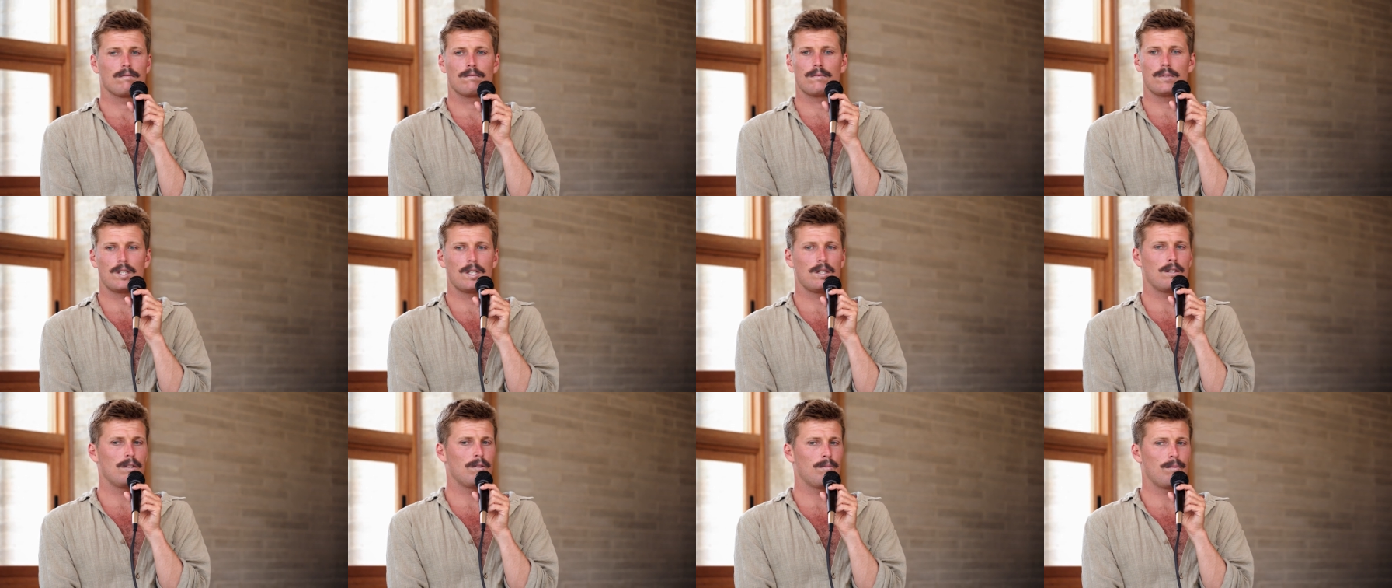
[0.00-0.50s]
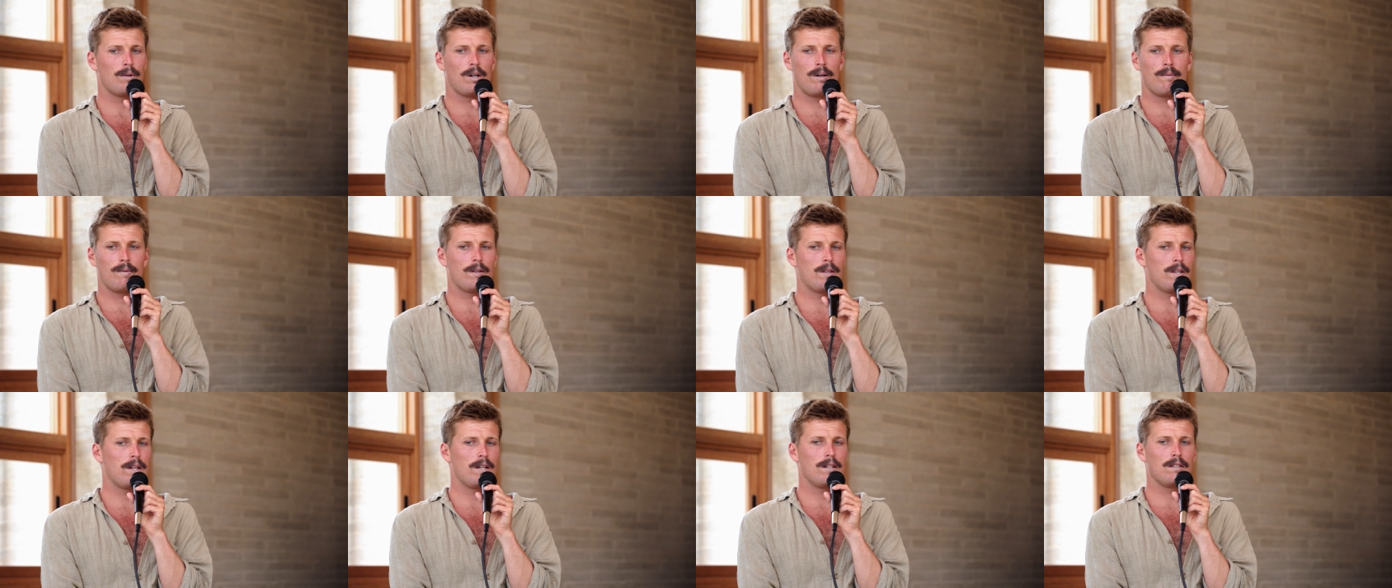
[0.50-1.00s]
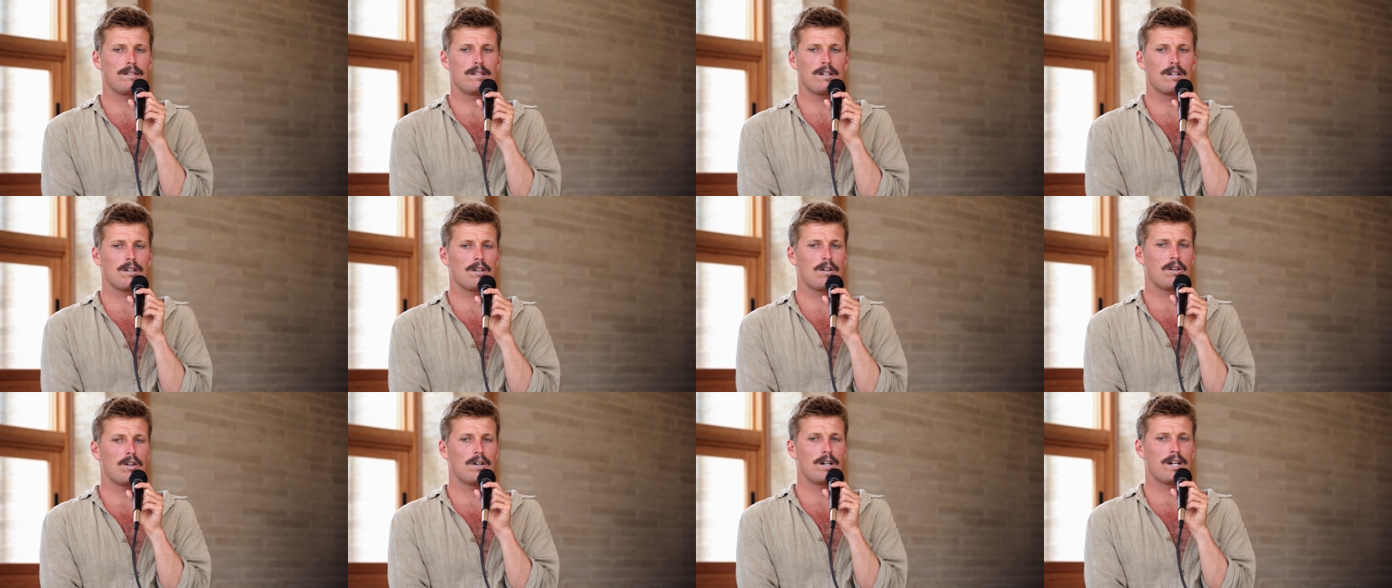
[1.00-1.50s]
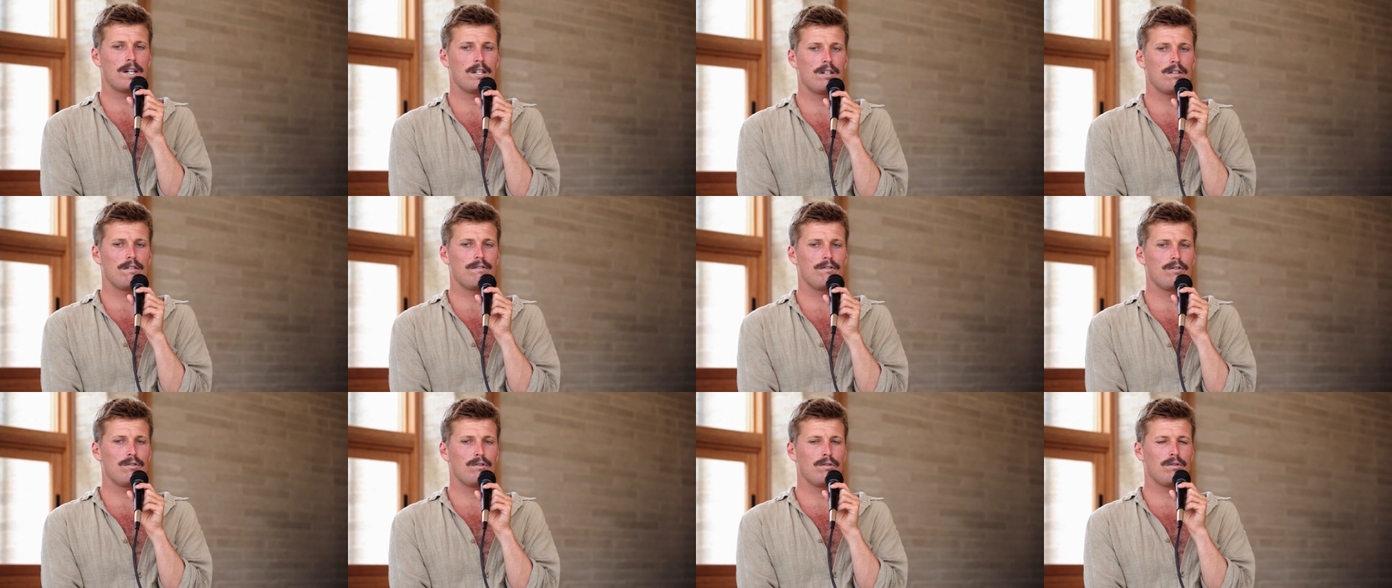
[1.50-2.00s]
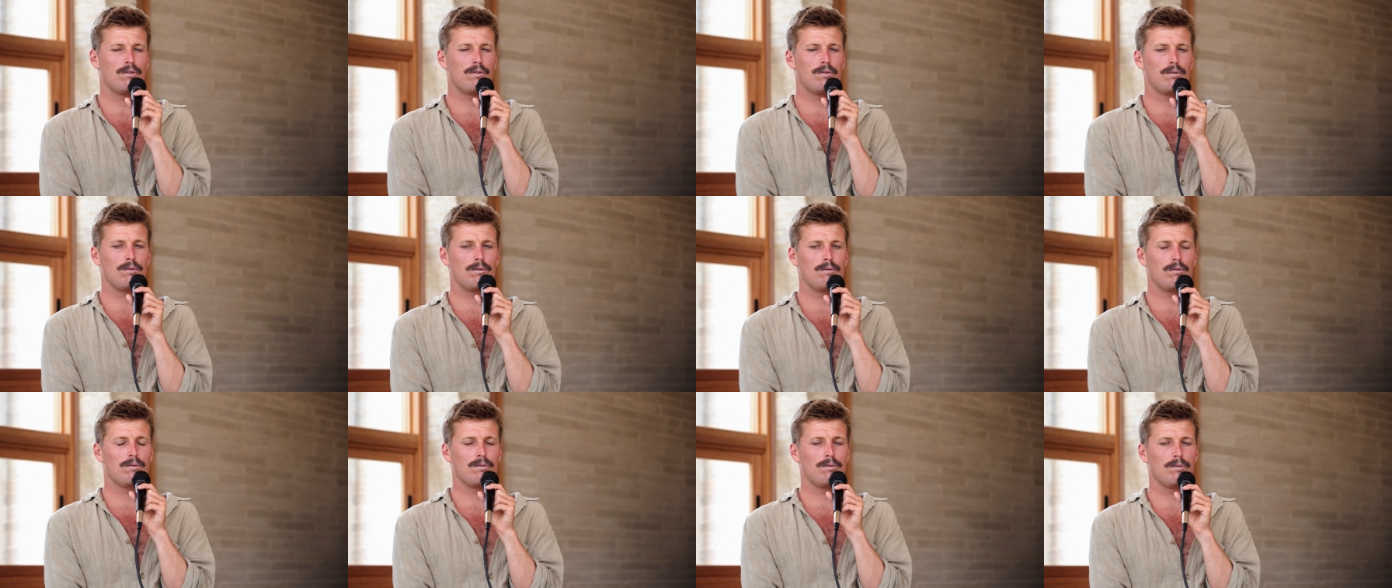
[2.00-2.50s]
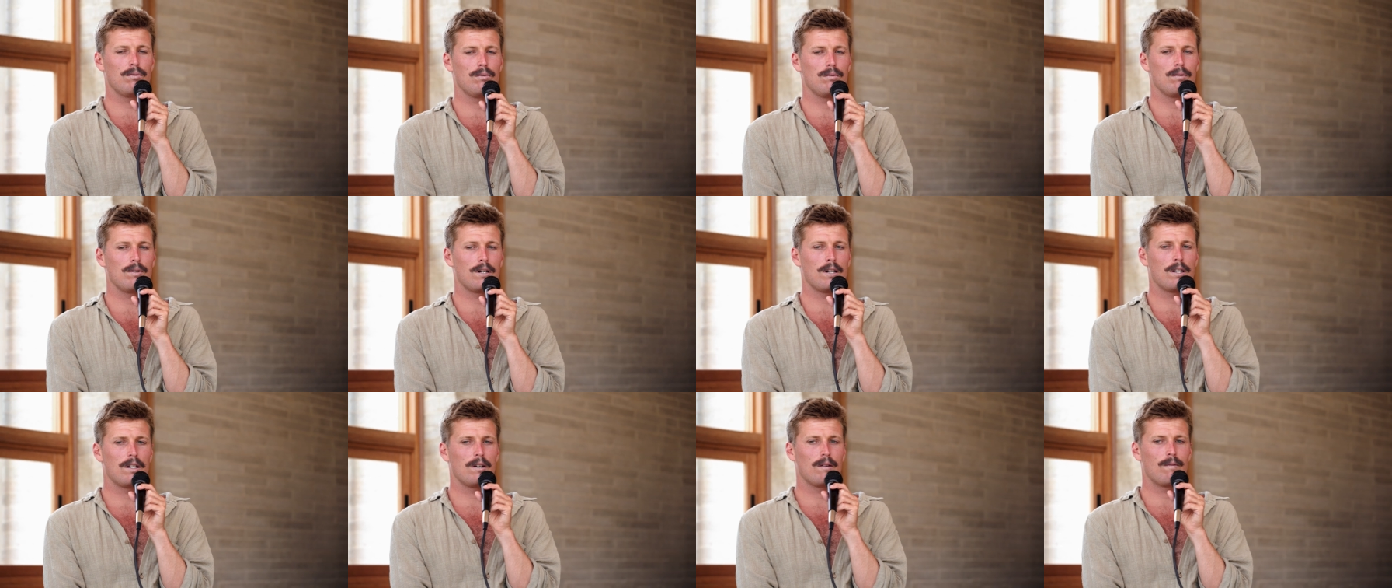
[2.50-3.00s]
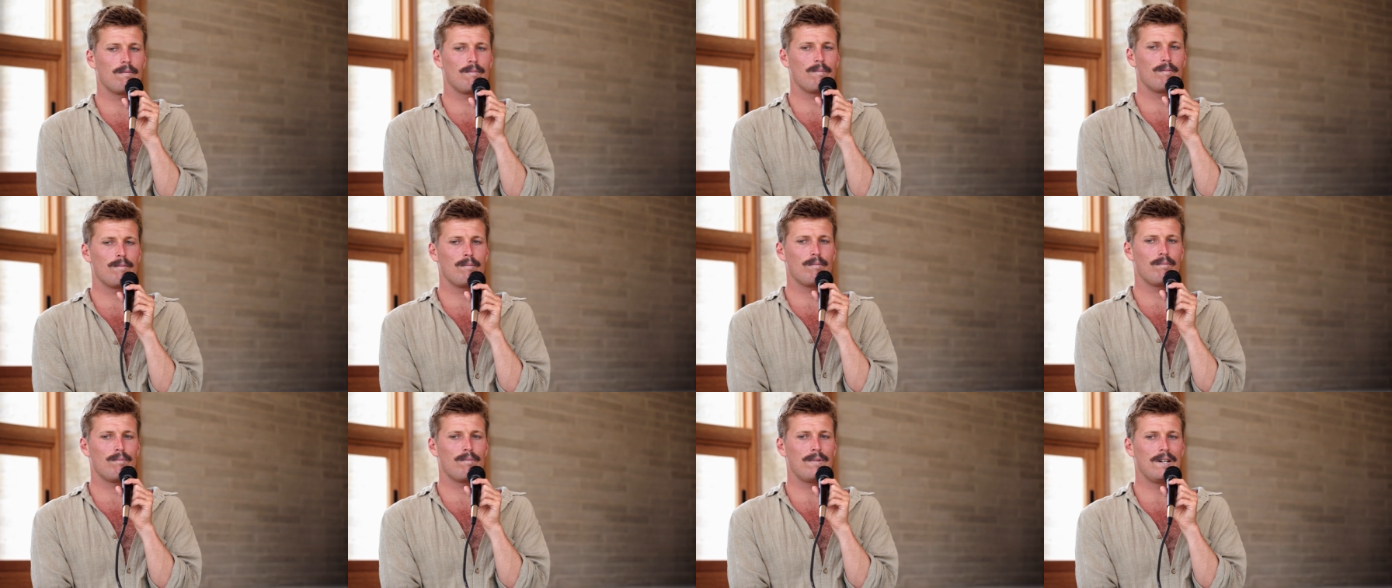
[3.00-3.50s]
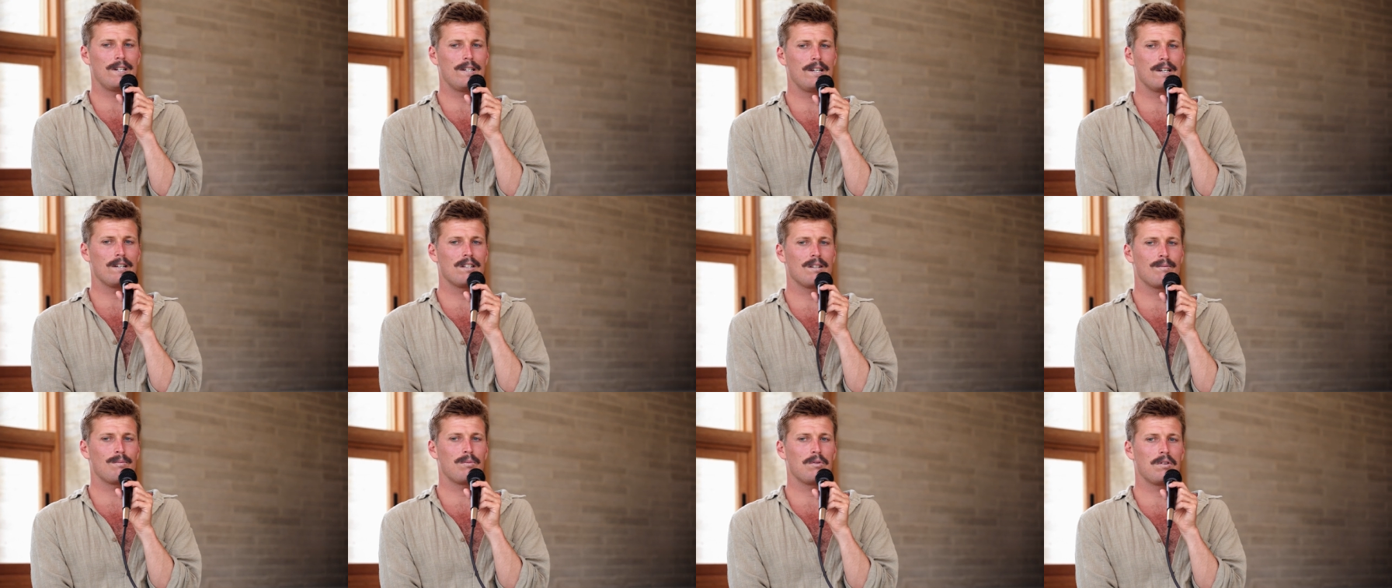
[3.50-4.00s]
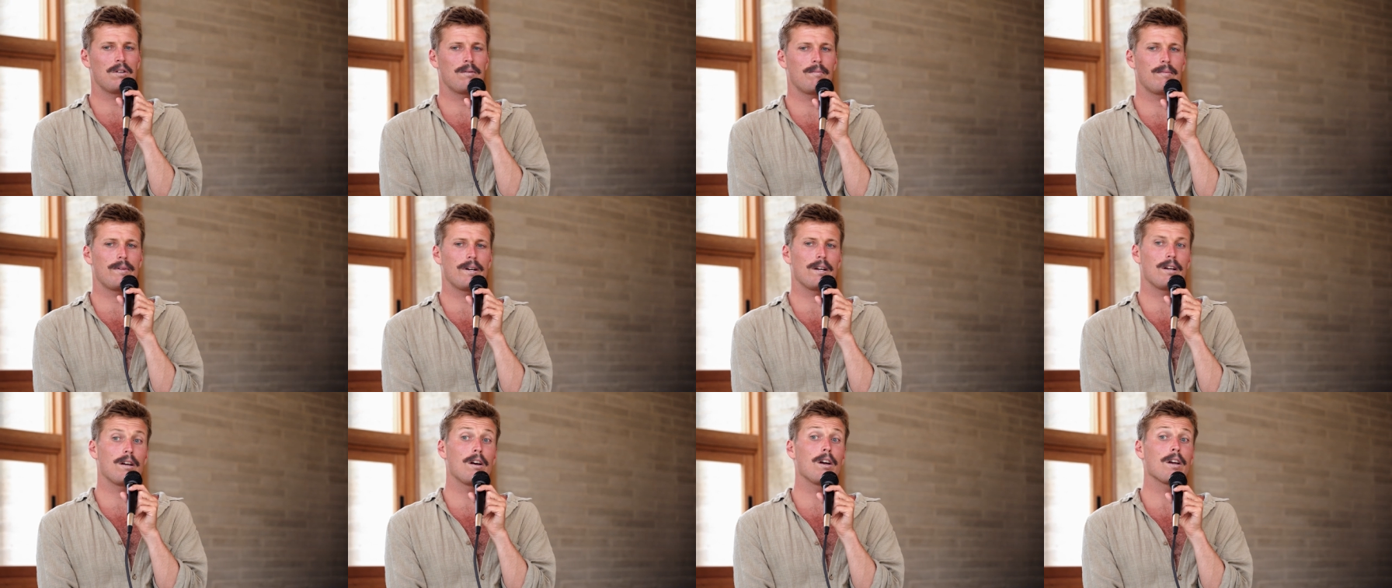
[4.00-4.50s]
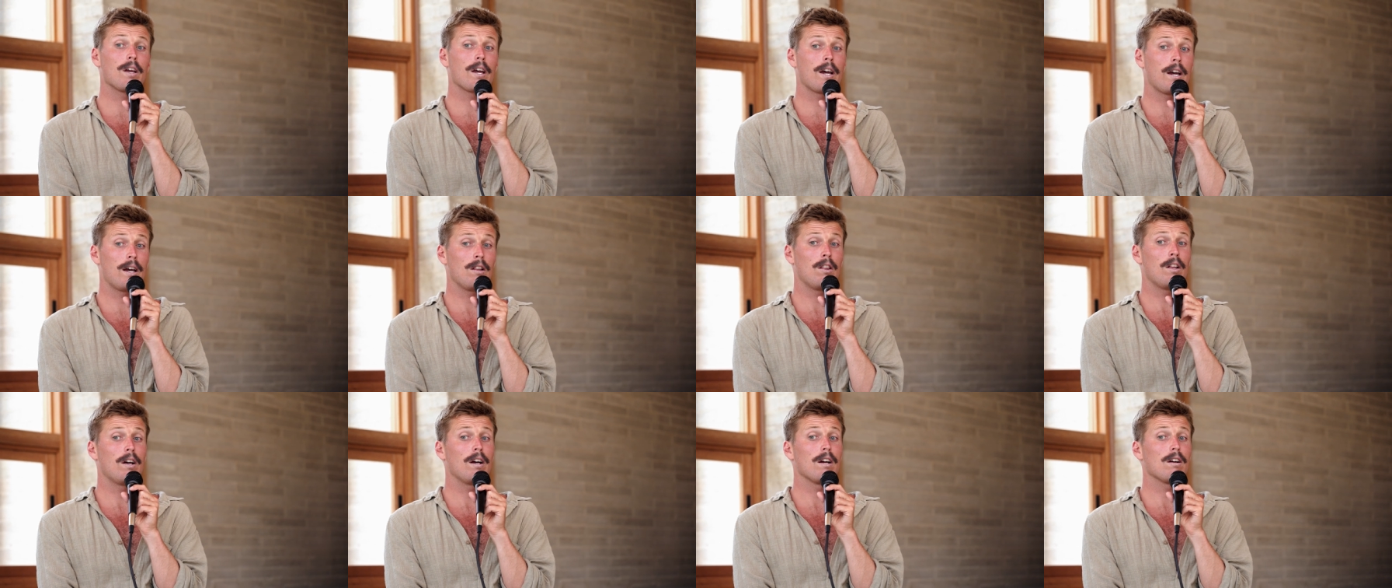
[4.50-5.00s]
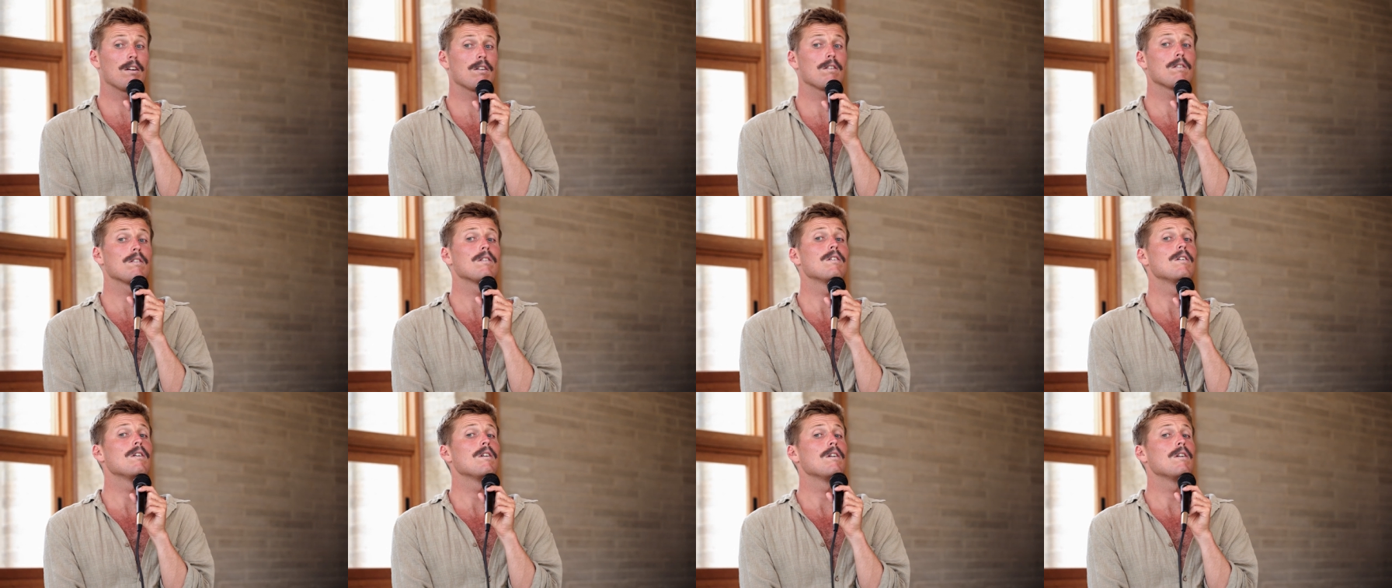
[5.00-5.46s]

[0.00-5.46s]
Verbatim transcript: the, the moment things are kind of too um, predictable, I'm like, okay, like,